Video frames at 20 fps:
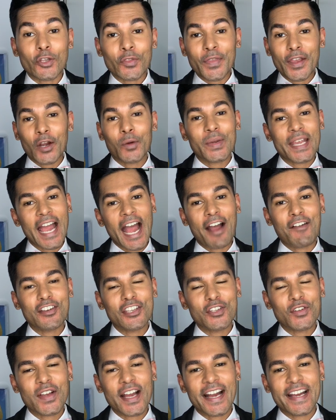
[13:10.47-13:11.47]
So there we have
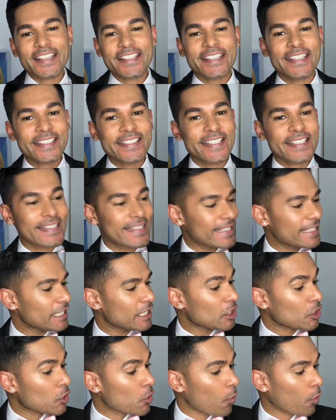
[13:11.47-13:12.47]
it, you guys. This is
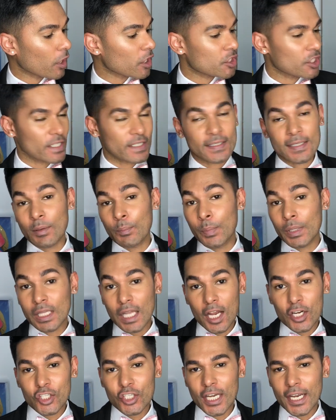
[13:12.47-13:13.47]
the gorgeous
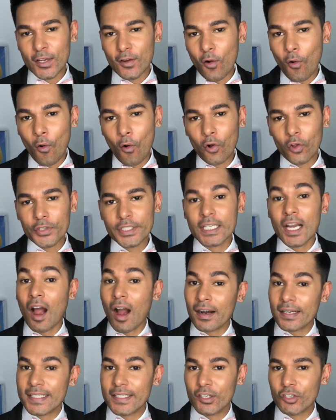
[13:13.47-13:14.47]
blush and gold
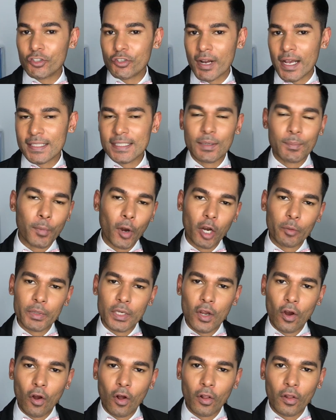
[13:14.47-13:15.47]
cocktail dress Barbie
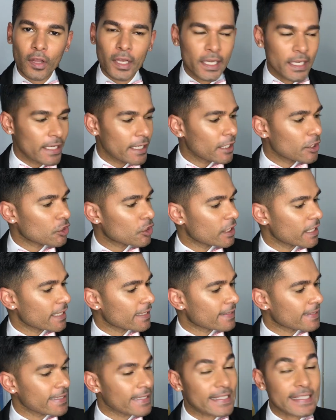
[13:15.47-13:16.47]
doll. She
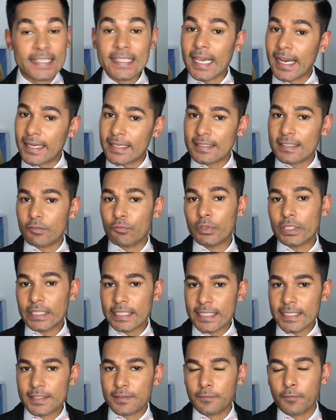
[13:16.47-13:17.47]
is the second
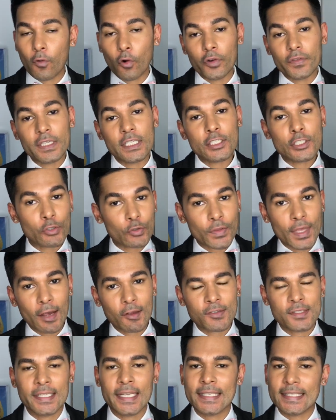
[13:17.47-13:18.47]
release for the two
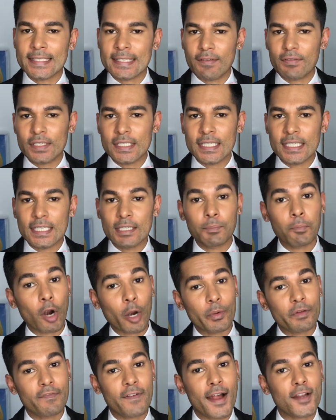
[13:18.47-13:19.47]
thousand seventeen
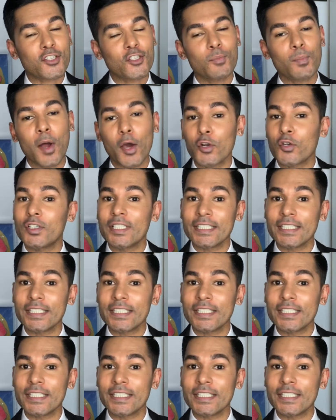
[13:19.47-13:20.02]
Barbie fashion model